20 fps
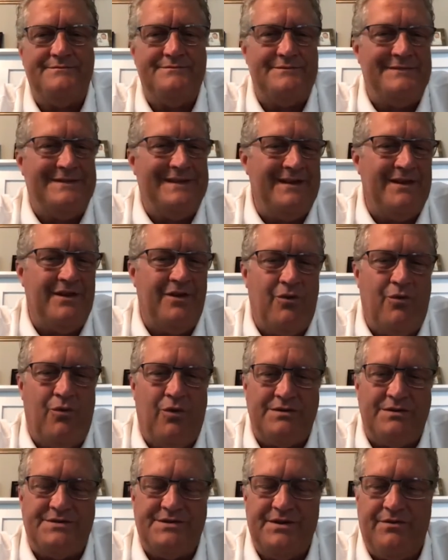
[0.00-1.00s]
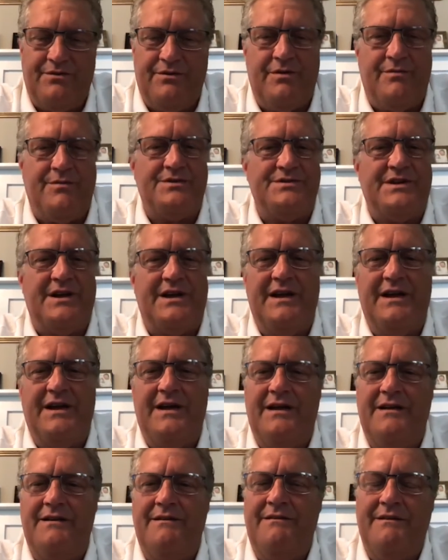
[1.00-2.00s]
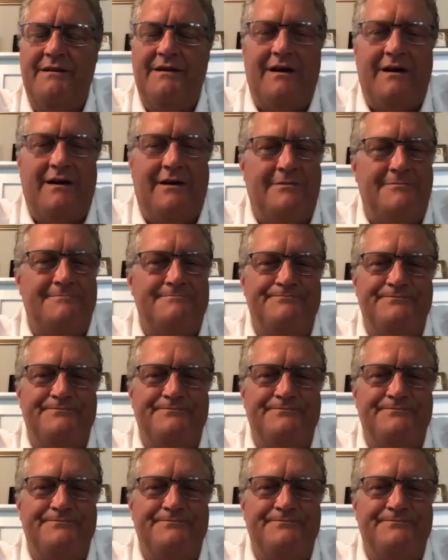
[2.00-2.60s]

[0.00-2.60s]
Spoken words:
Didn't know what serial numbers I had. I